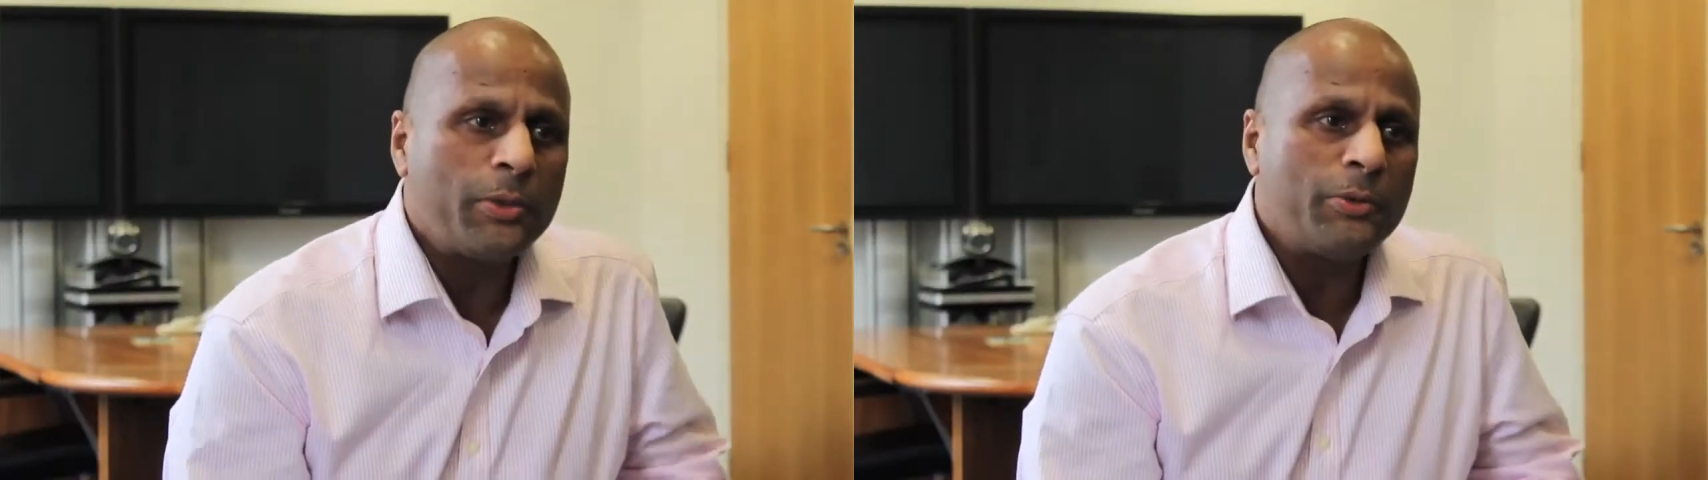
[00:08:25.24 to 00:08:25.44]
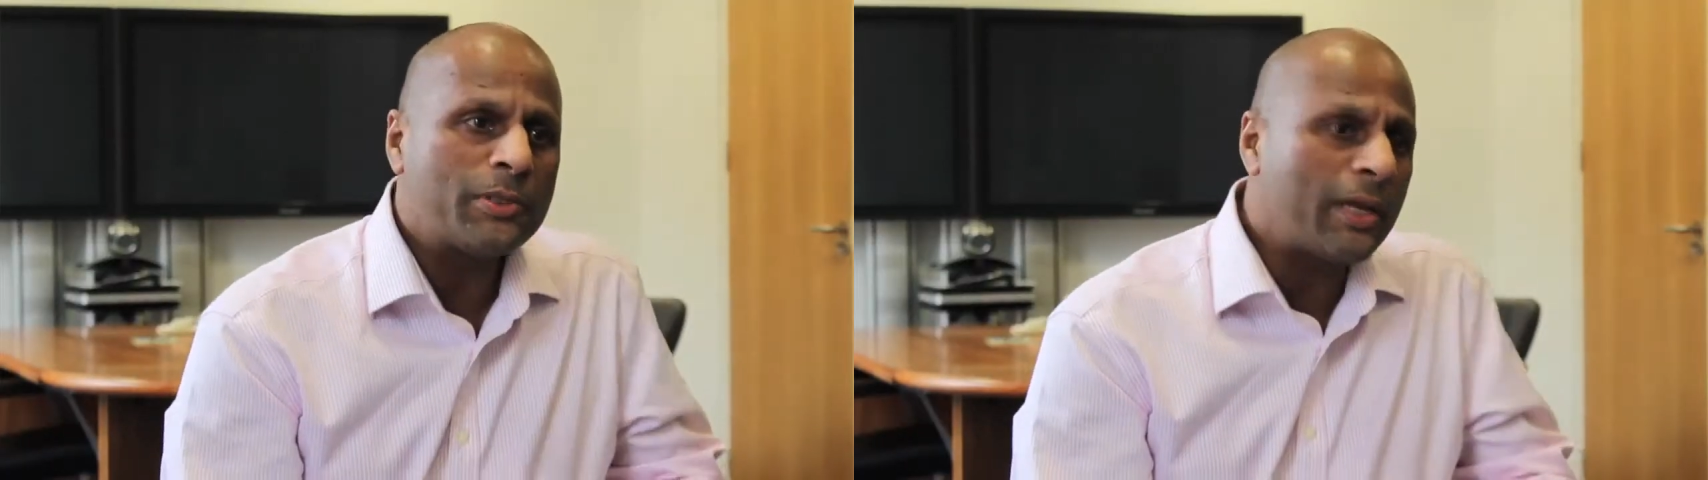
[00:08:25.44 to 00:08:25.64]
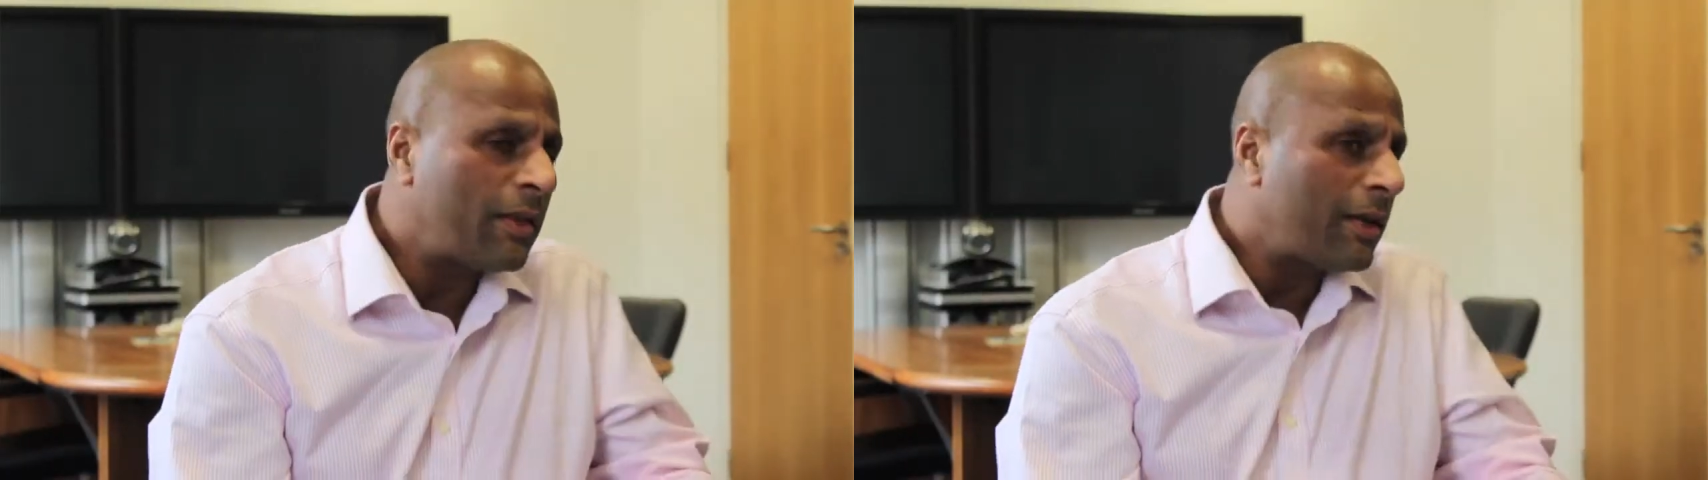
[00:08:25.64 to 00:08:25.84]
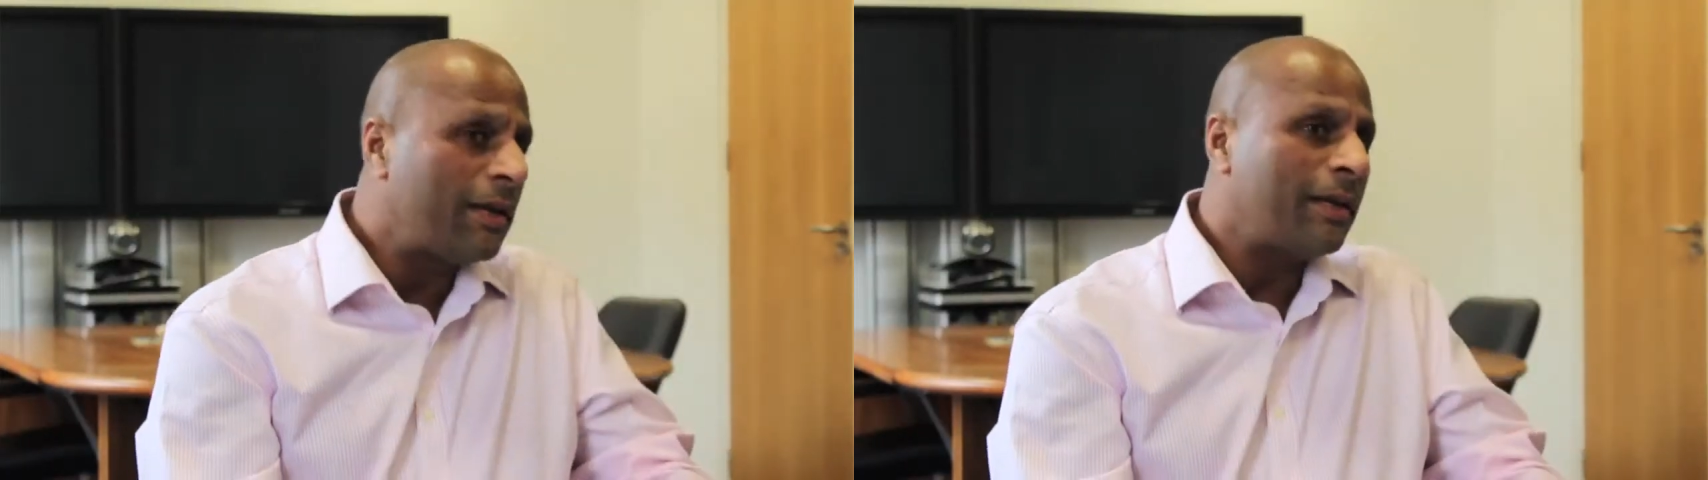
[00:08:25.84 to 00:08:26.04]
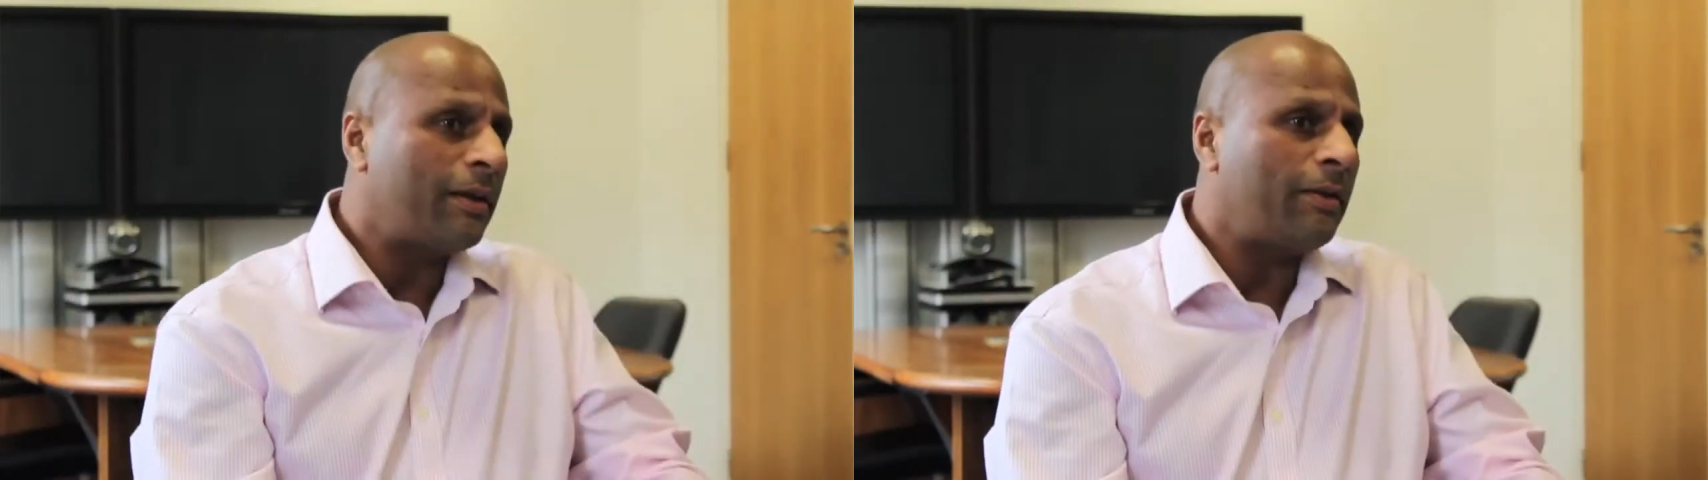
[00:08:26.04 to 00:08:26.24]
So you'd say that
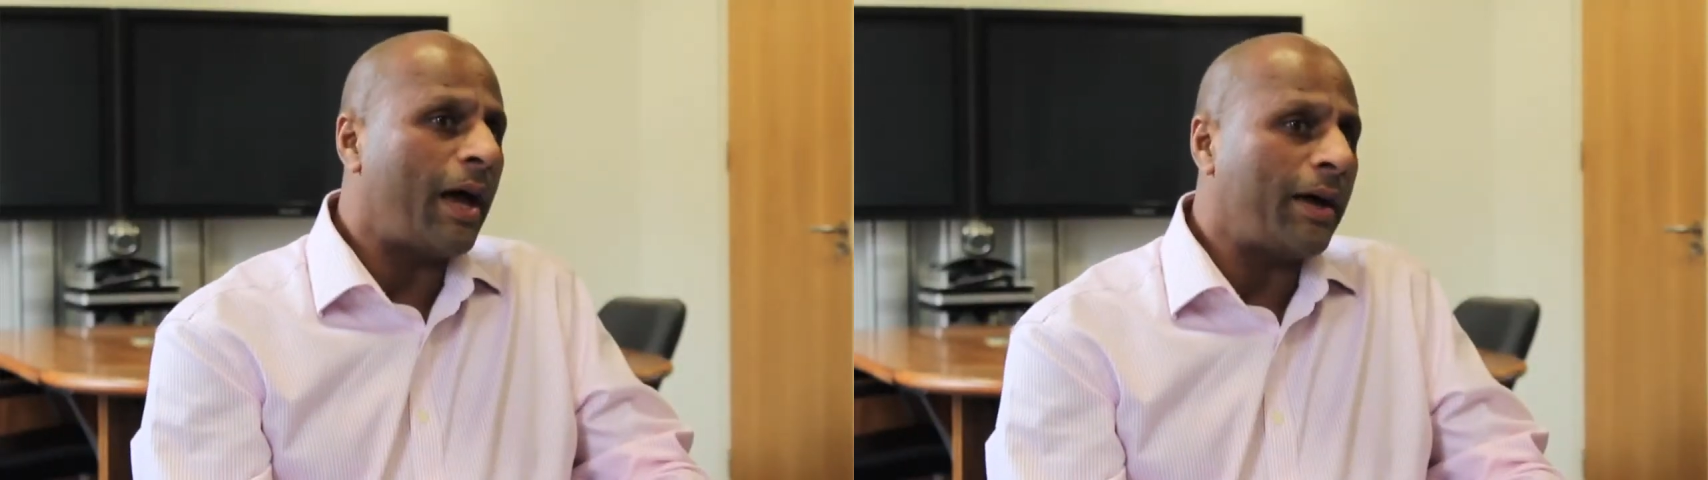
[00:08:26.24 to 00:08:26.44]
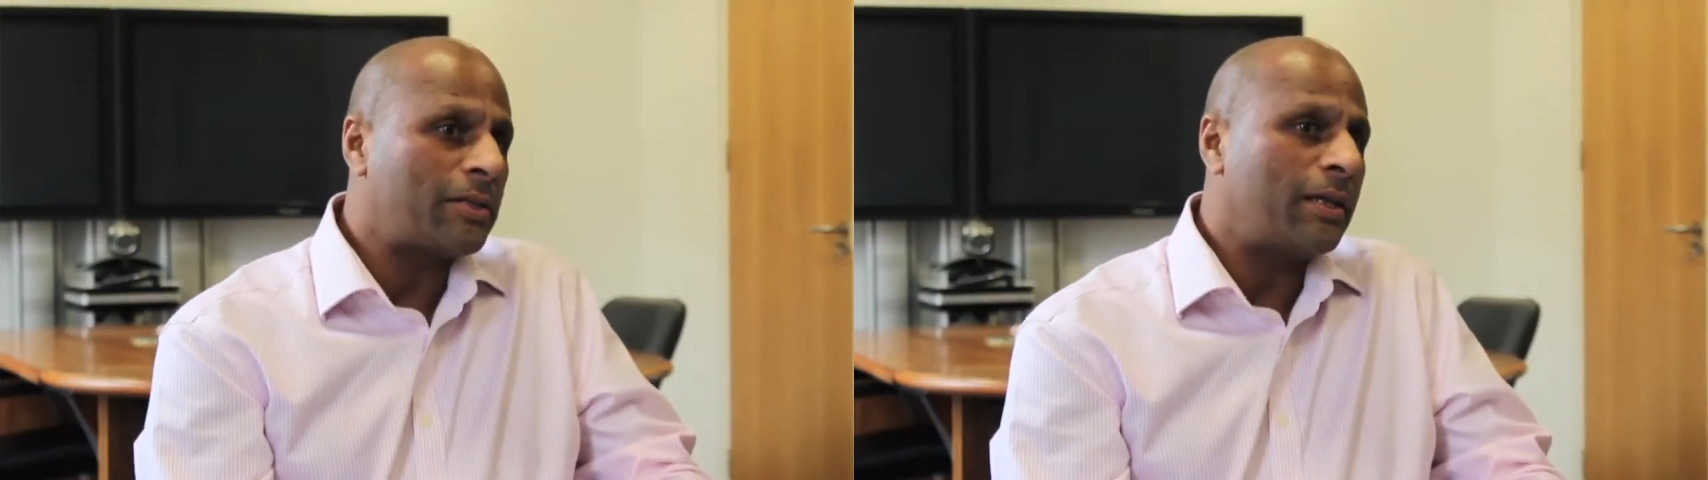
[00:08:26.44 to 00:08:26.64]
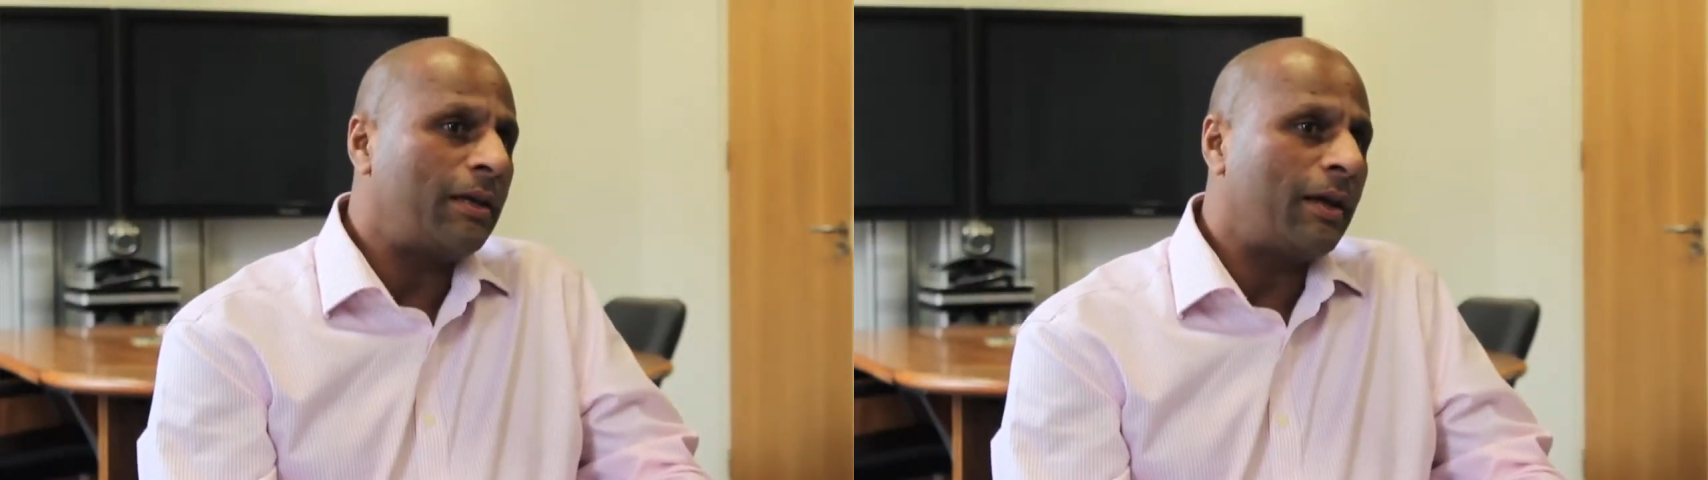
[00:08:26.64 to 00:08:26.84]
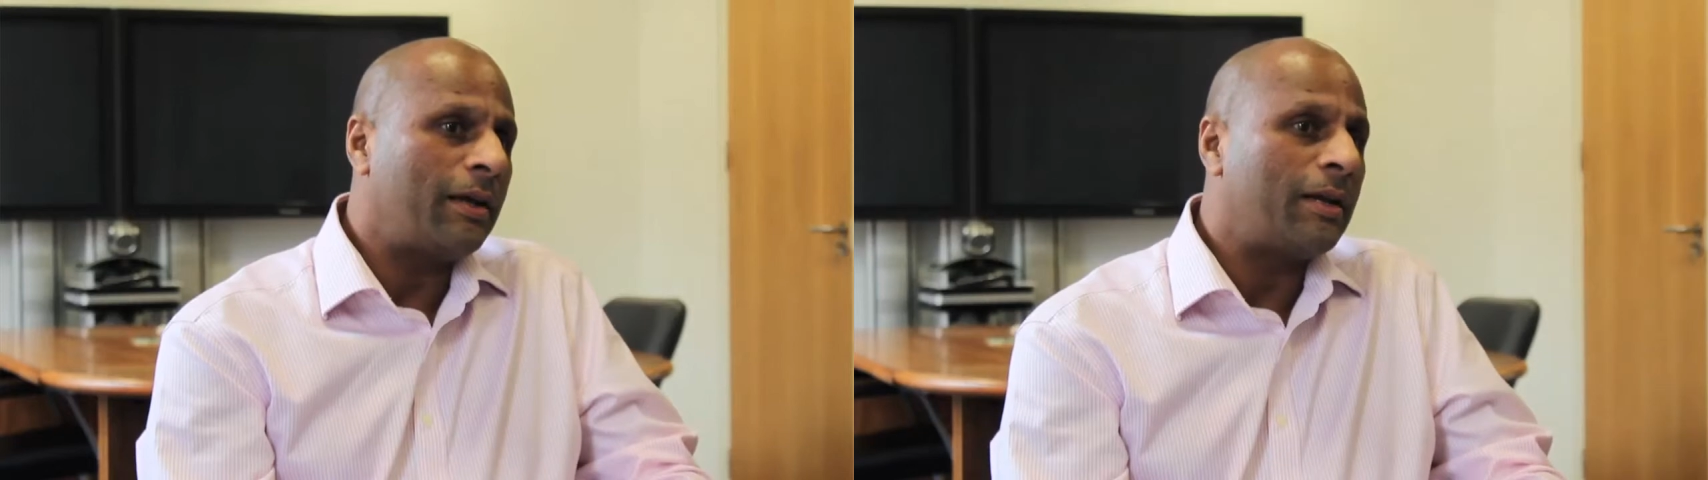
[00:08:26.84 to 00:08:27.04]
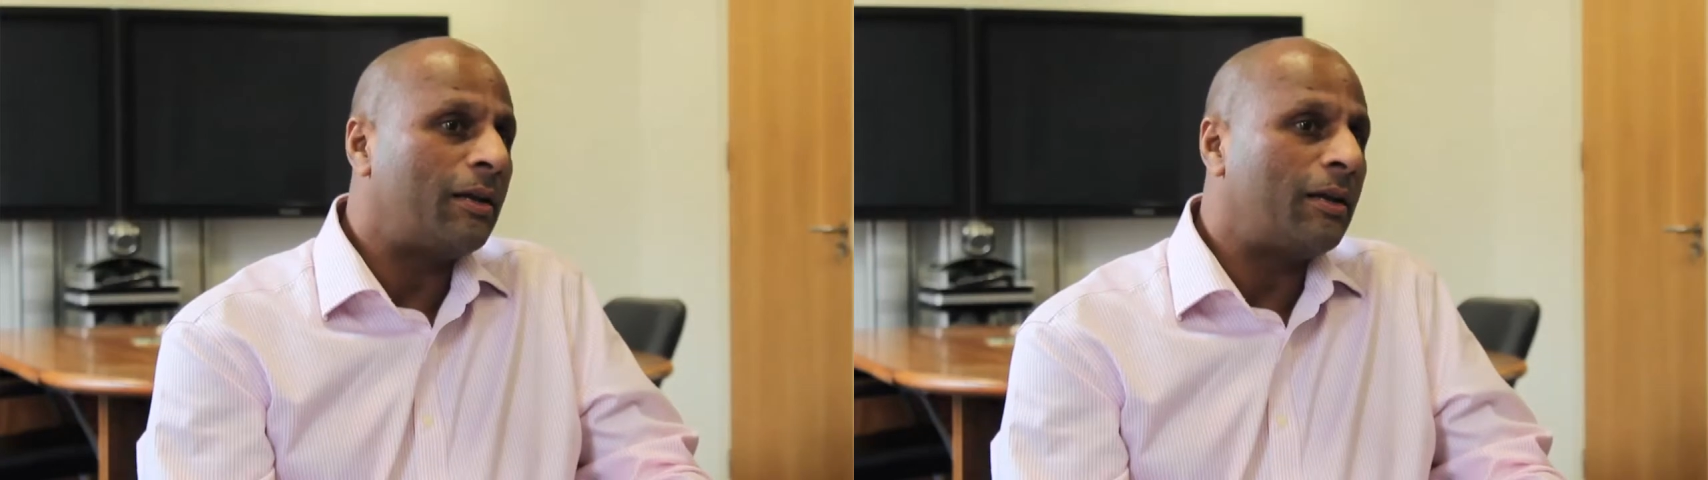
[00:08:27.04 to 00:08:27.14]
an